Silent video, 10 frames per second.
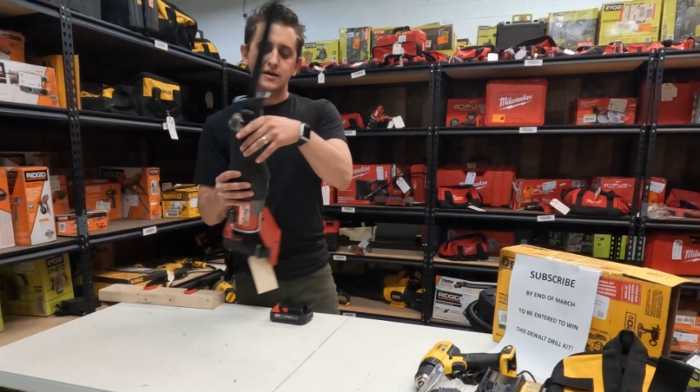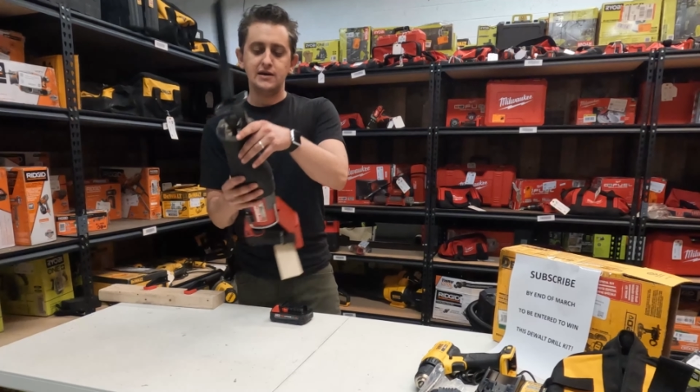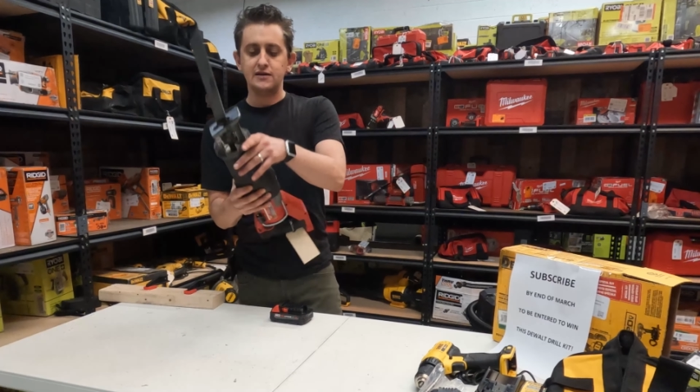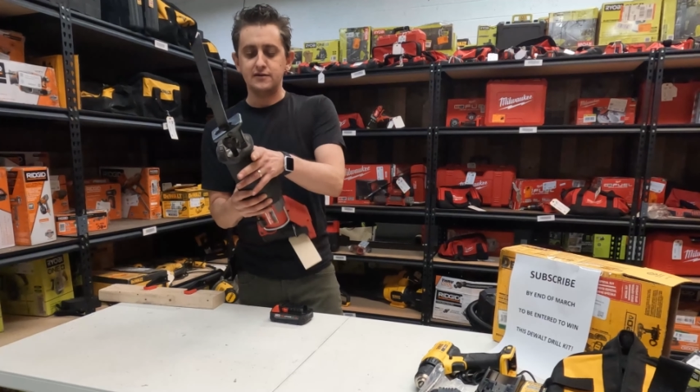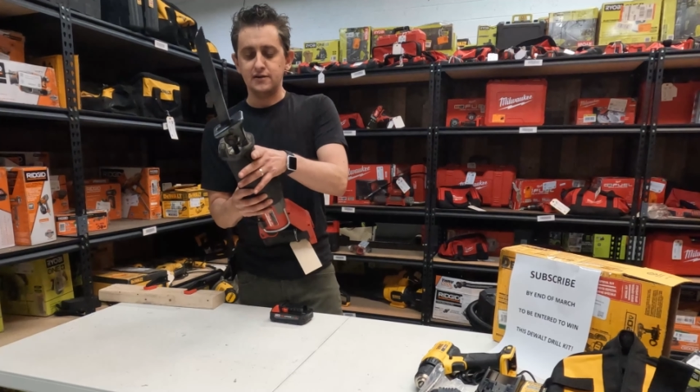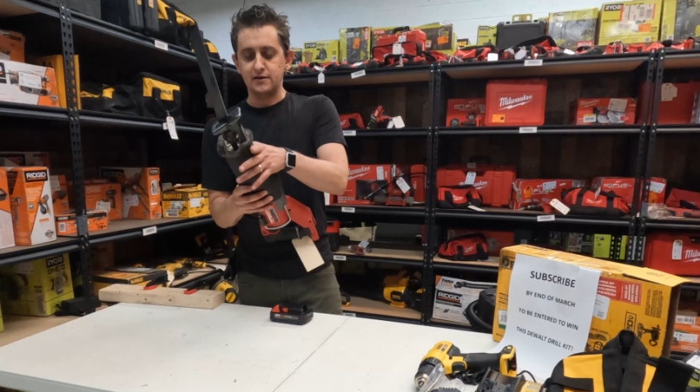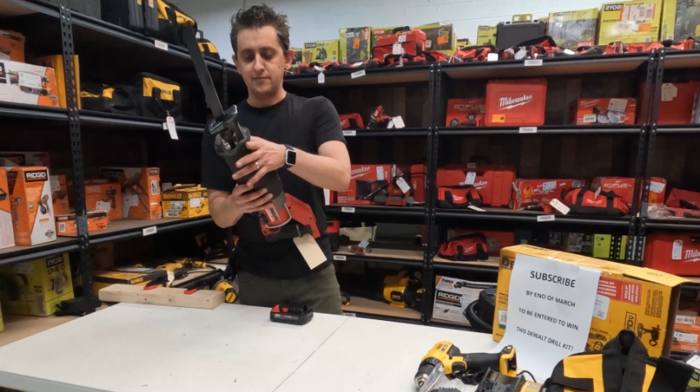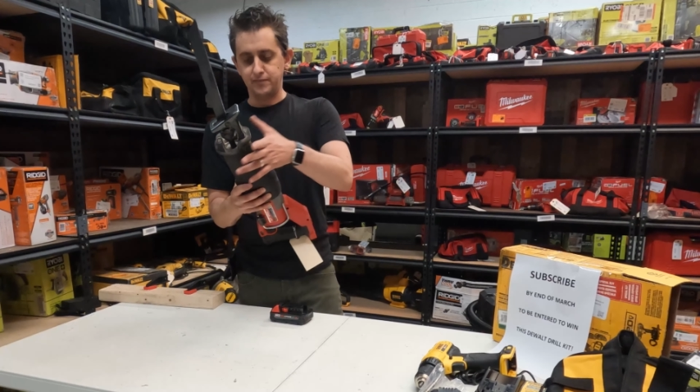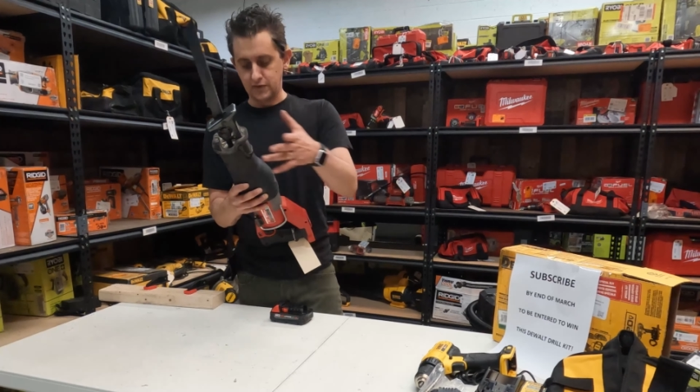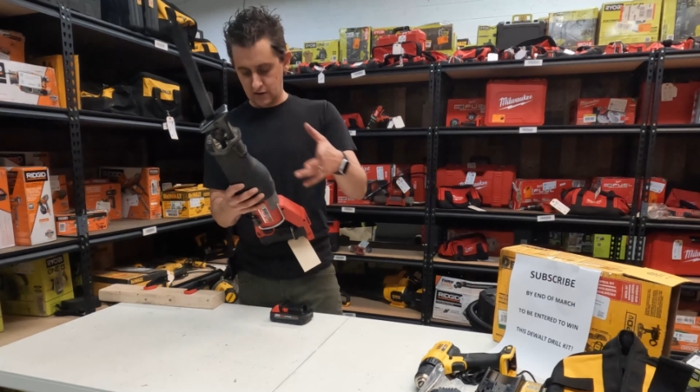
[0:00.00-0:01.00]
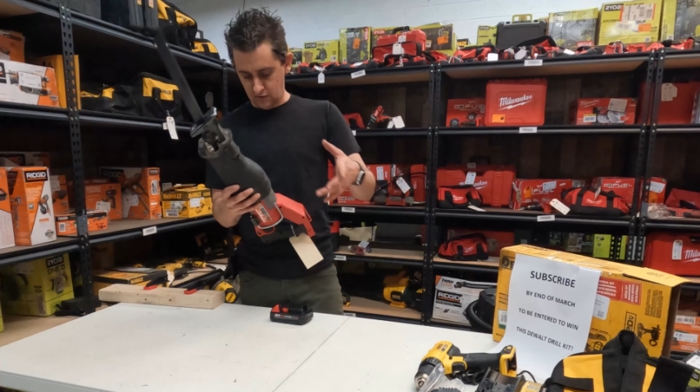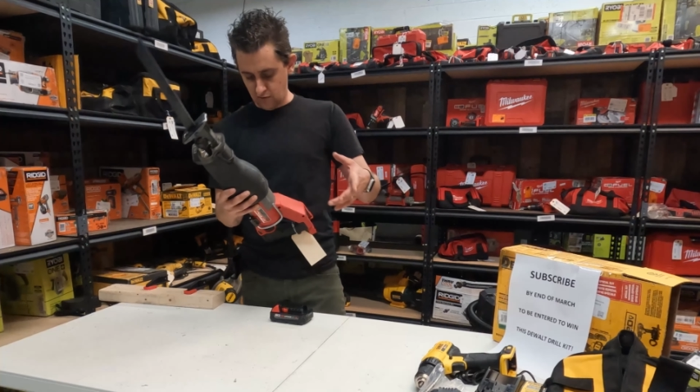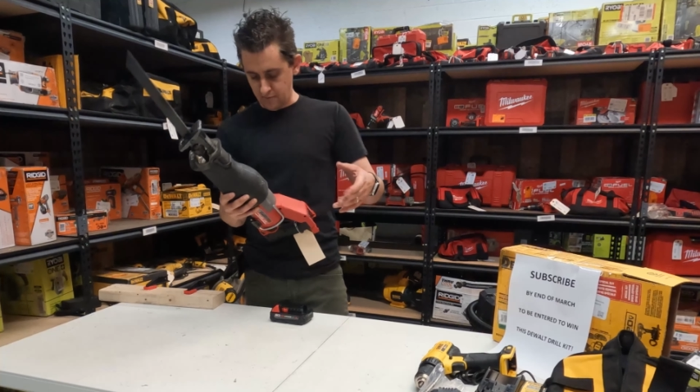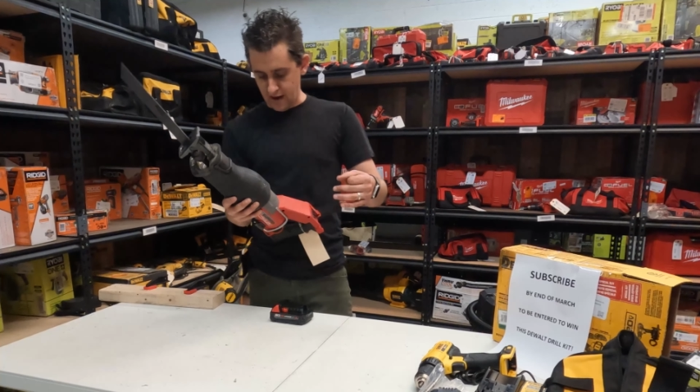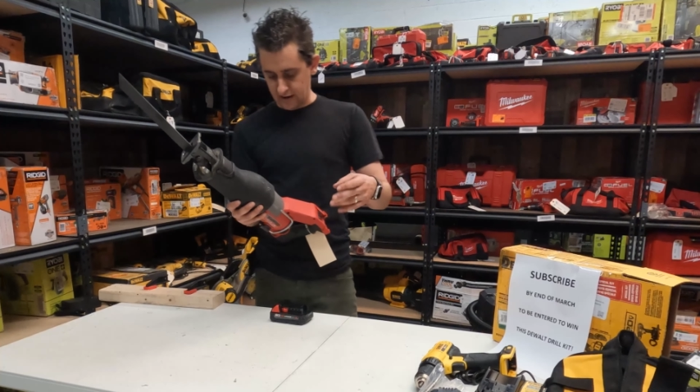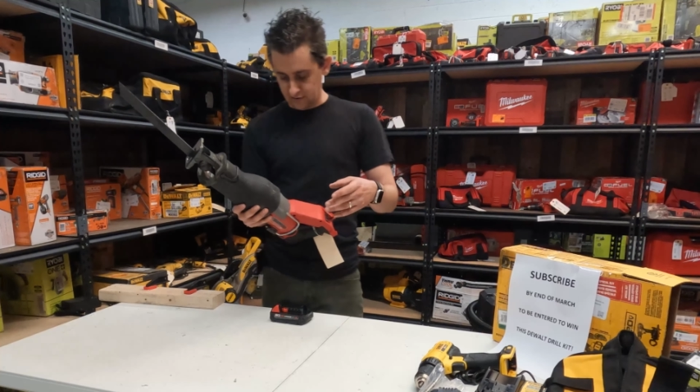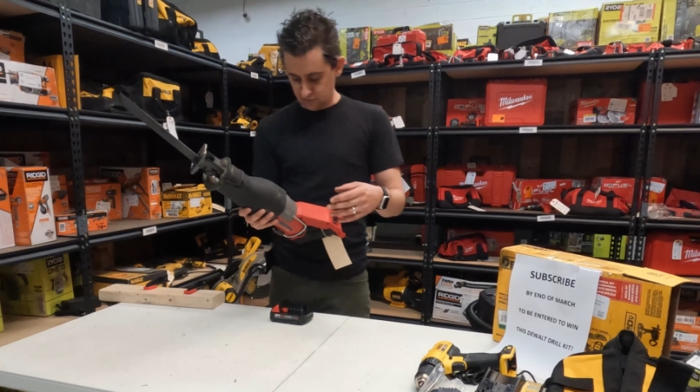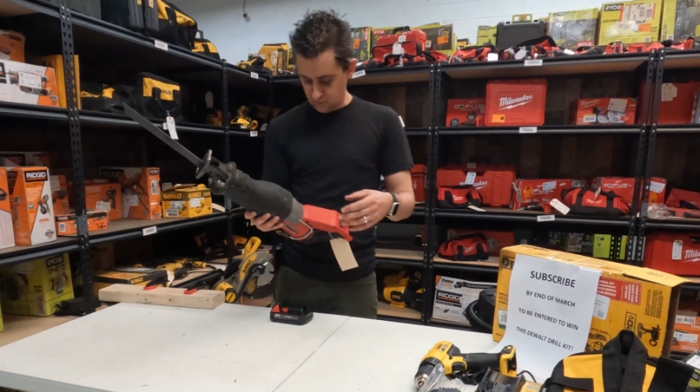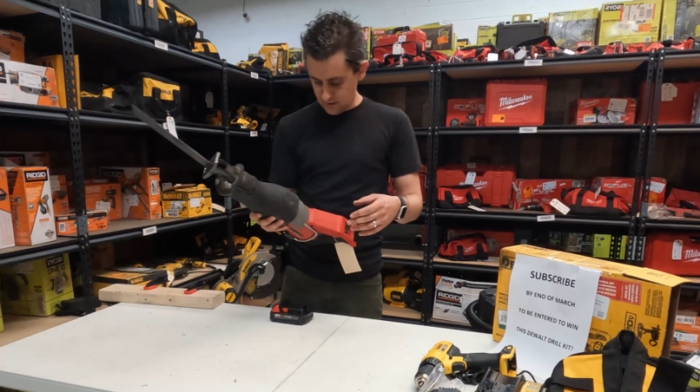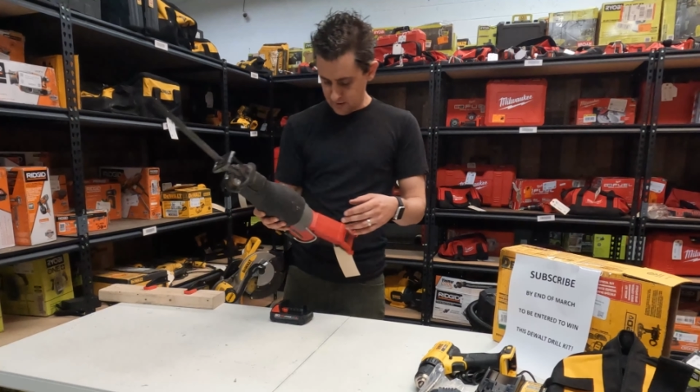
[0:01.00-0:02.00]
and can go back
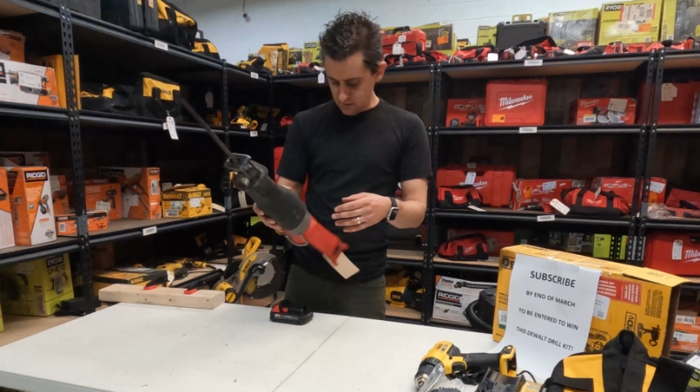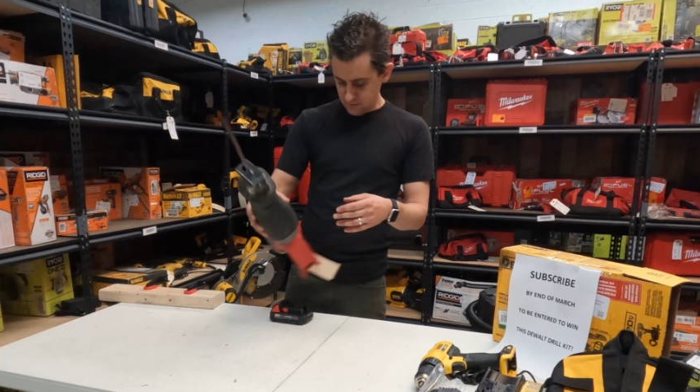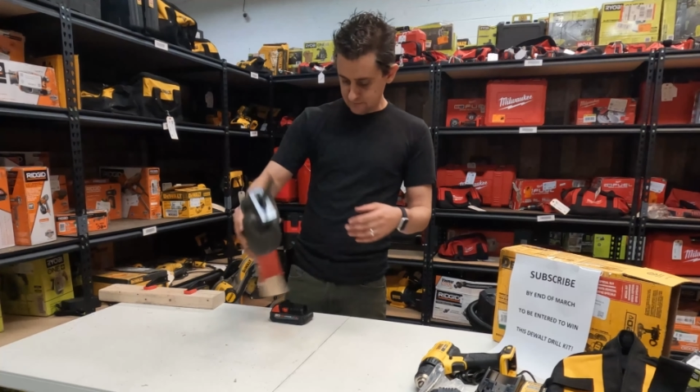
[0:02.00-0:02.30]
as well.